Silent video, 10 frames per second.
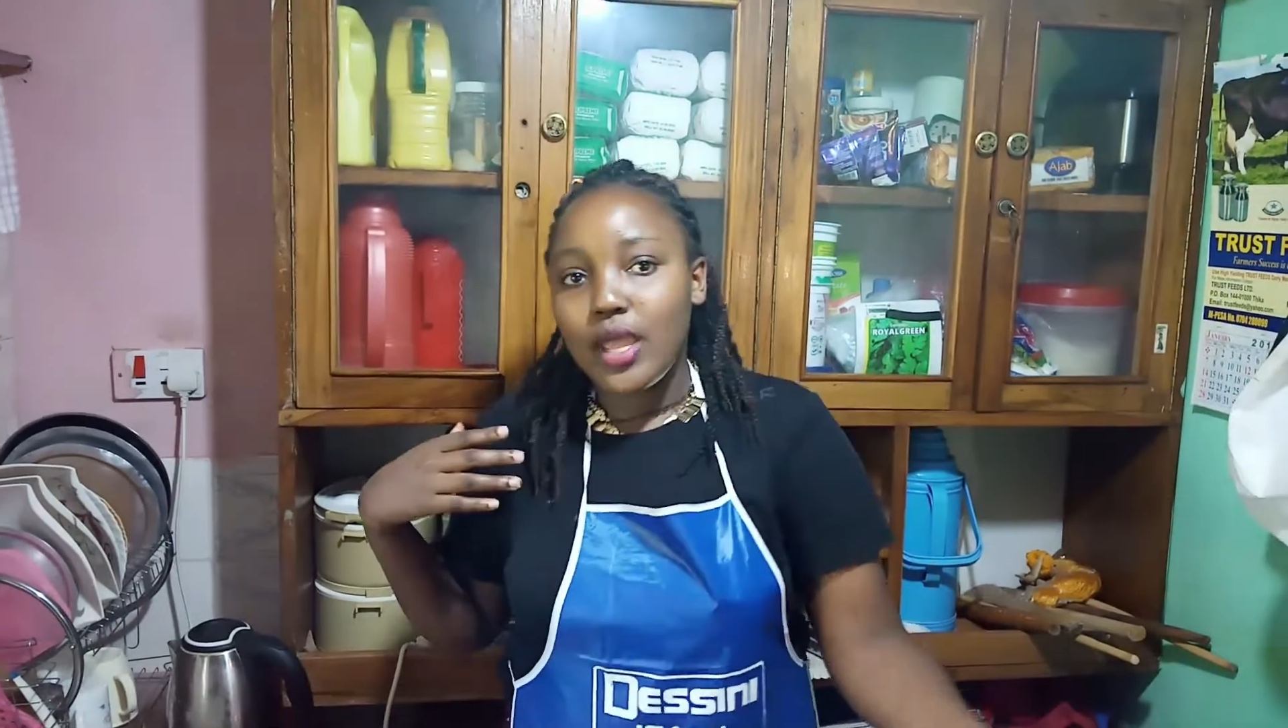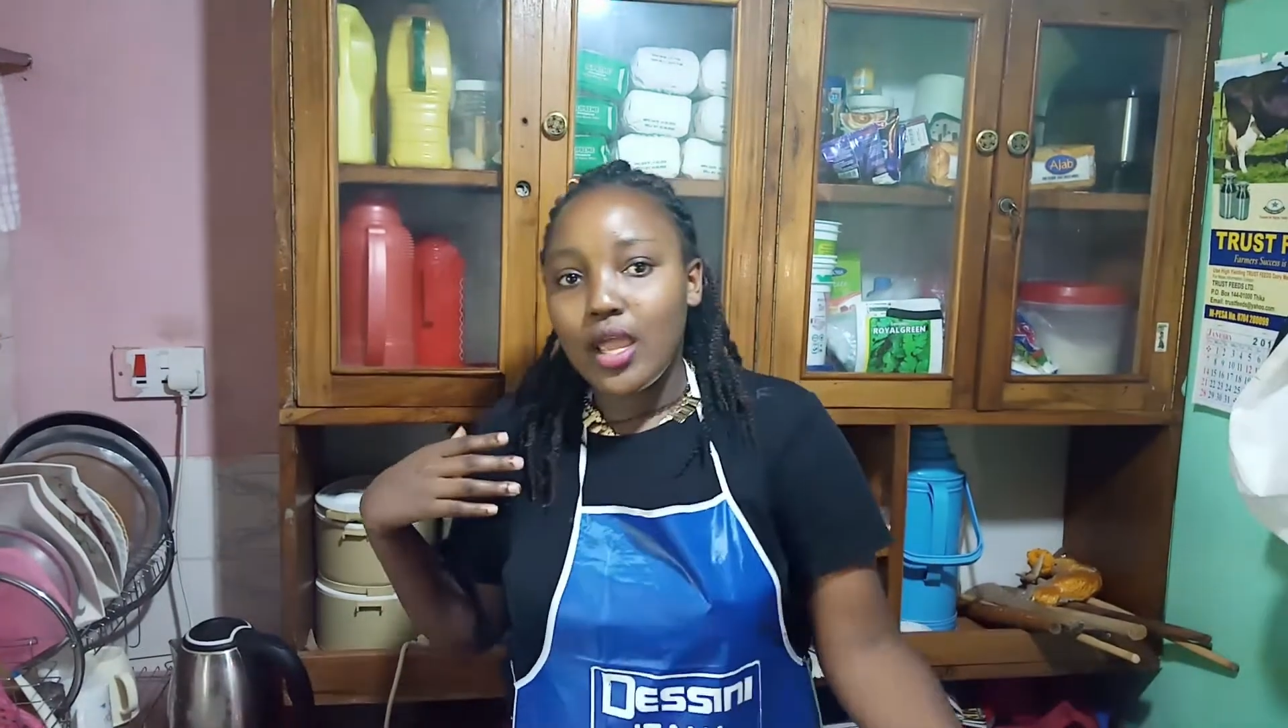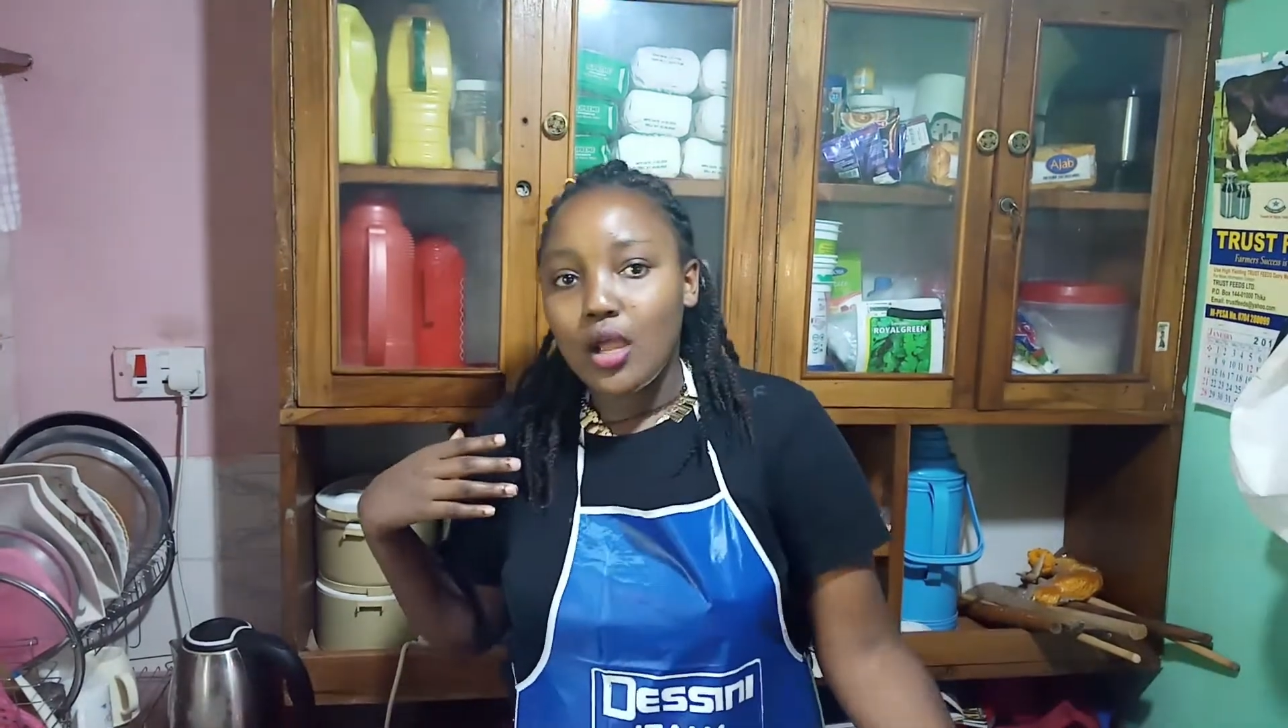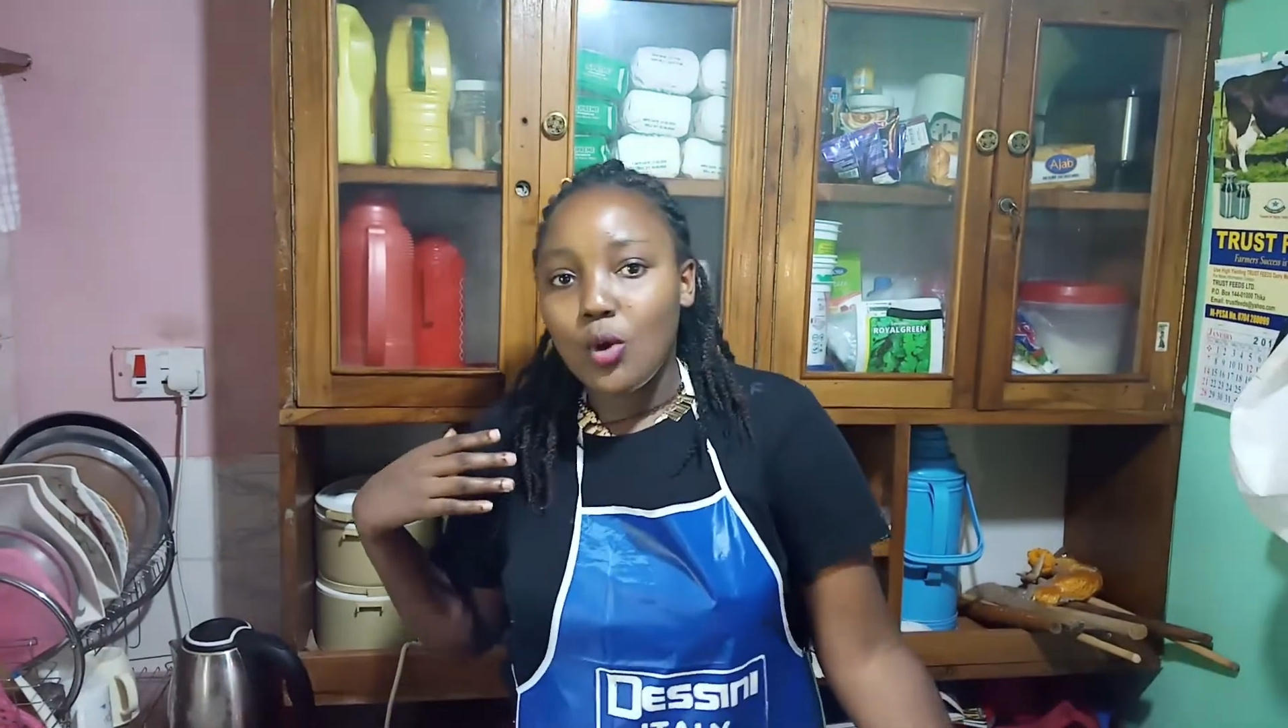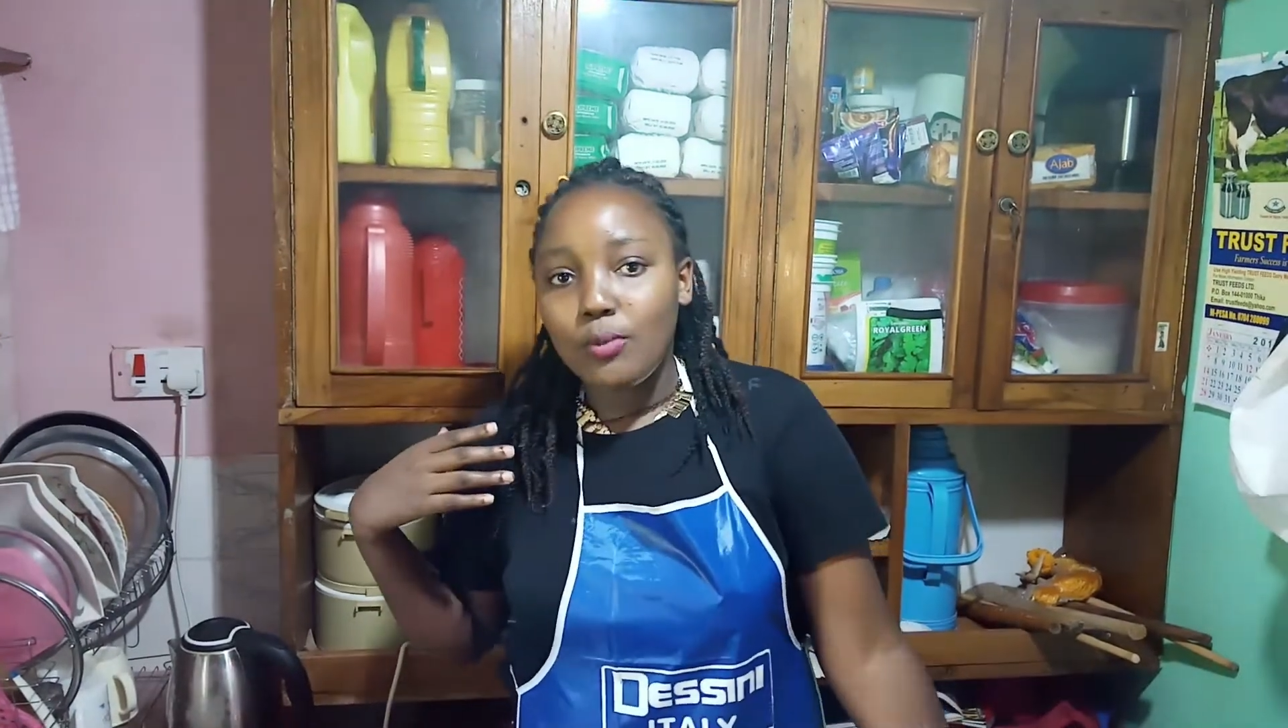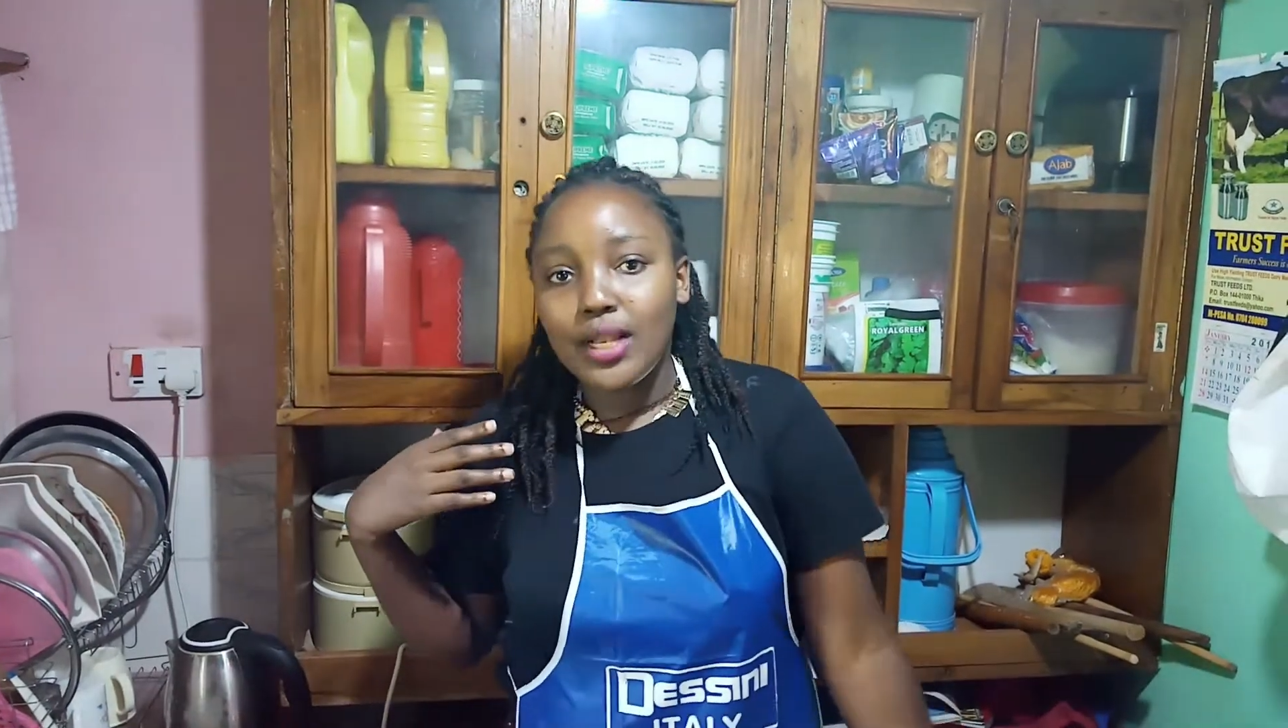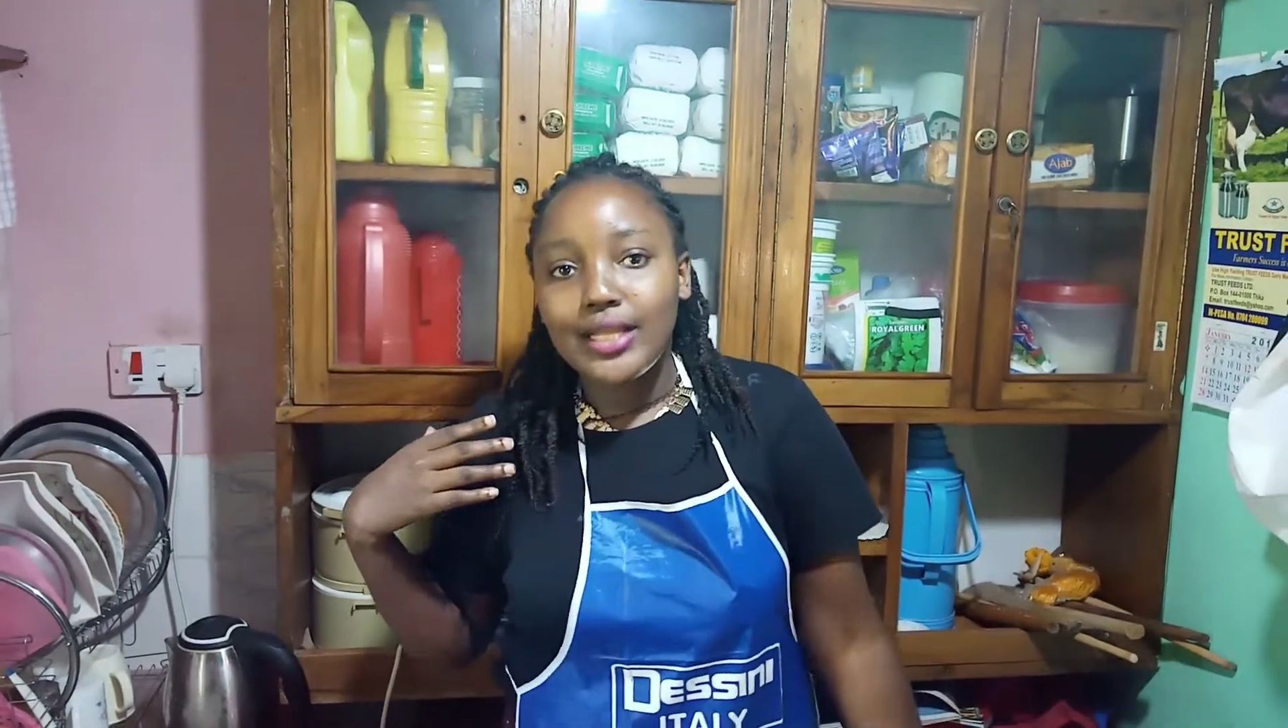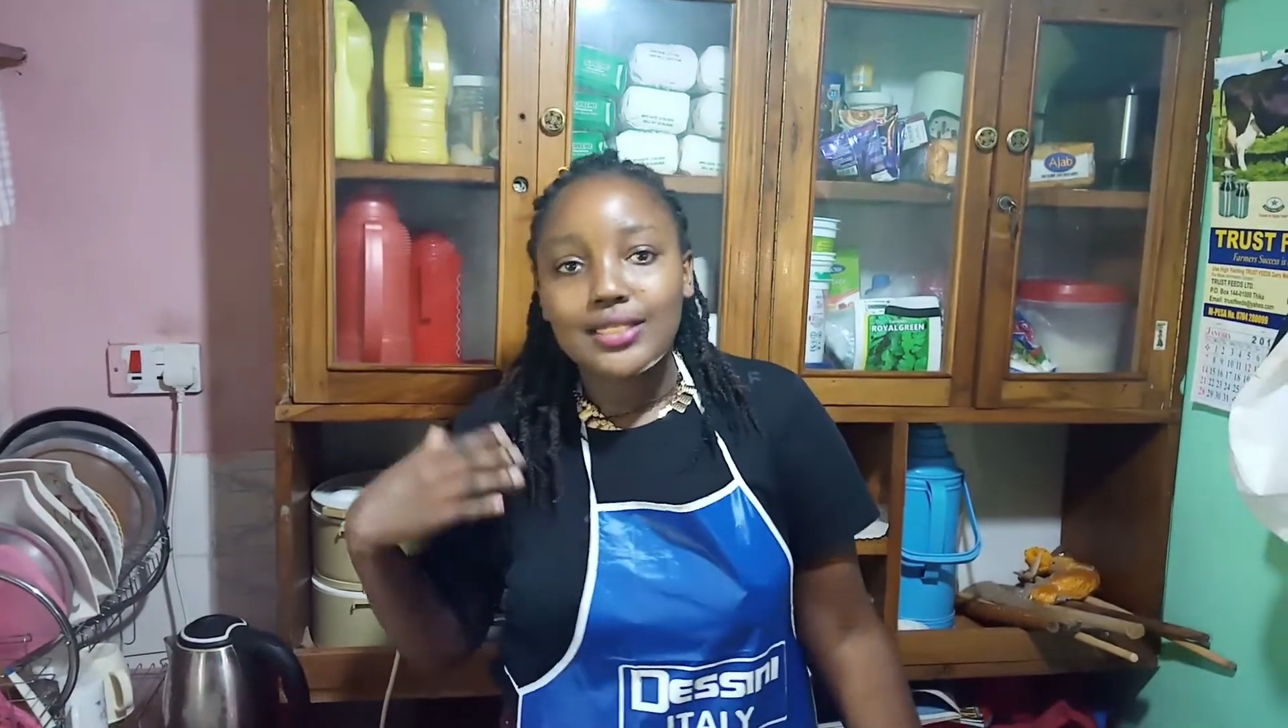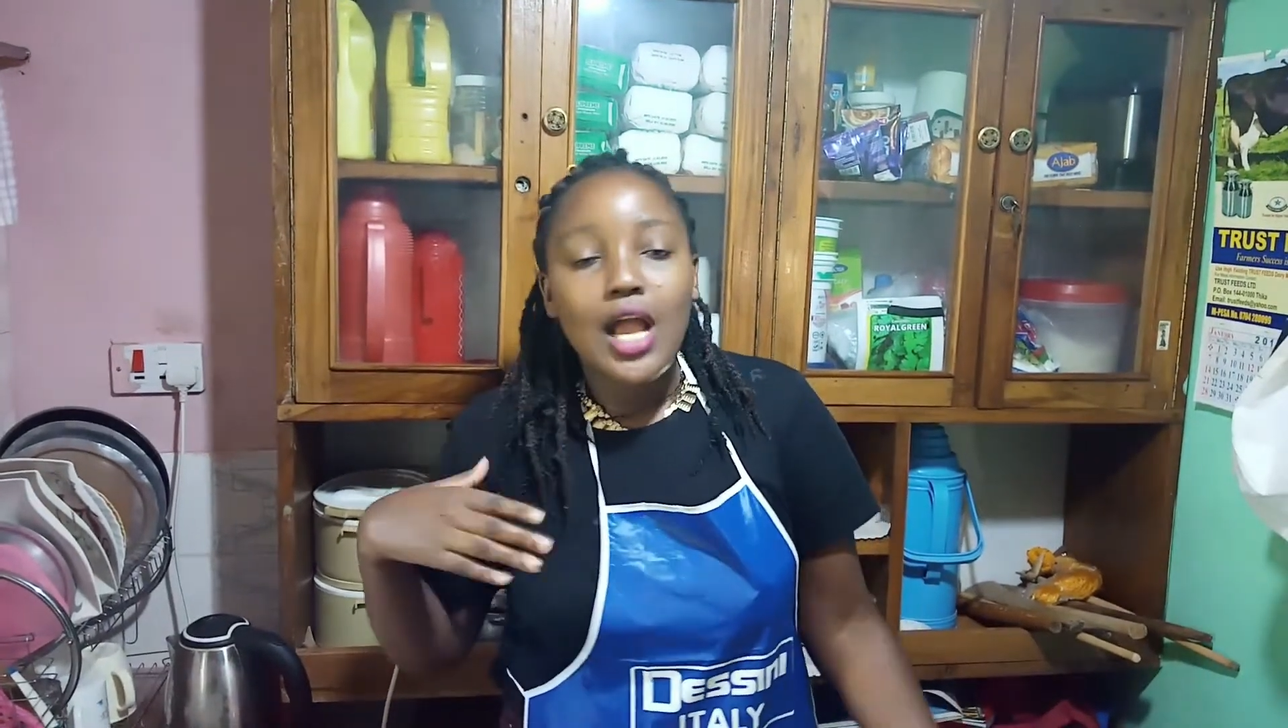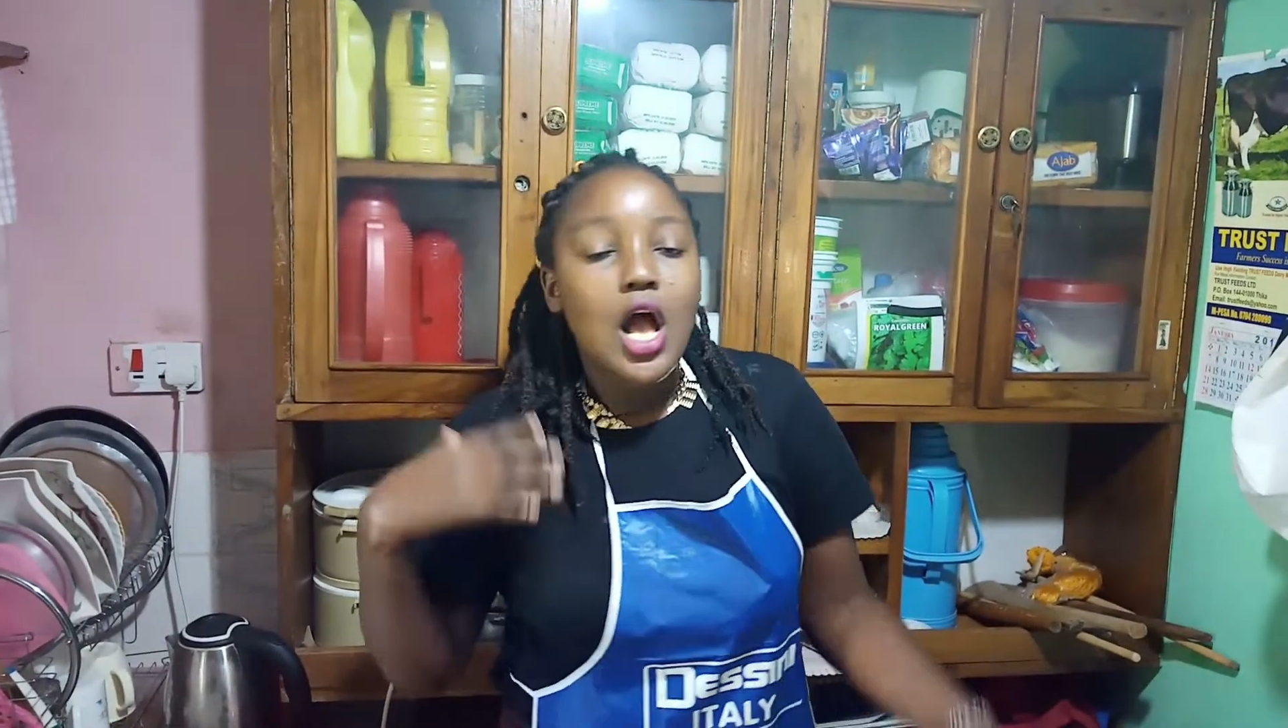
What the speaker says: a omelette.